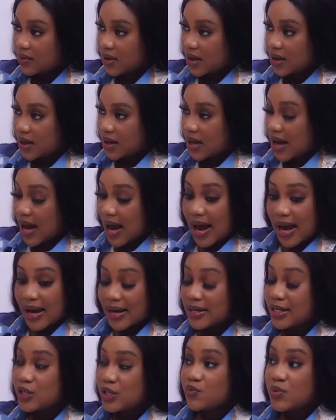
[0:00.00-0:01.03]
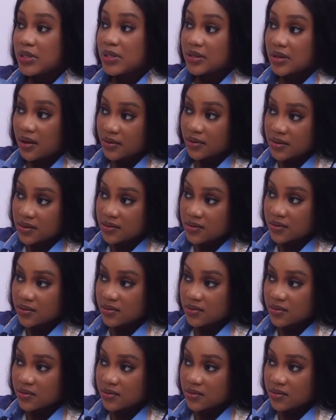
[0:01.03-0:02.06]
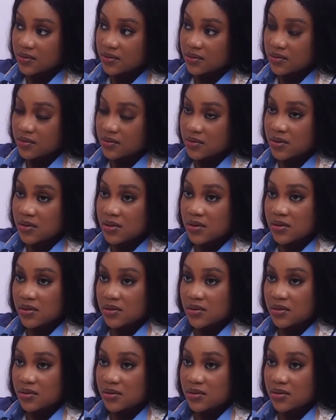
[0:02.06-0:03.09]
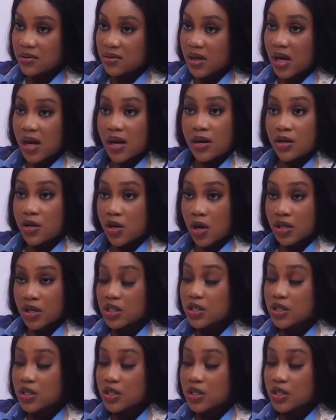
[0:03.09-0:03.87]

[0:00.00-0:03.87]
at me with disdain in her eyes. Women, with their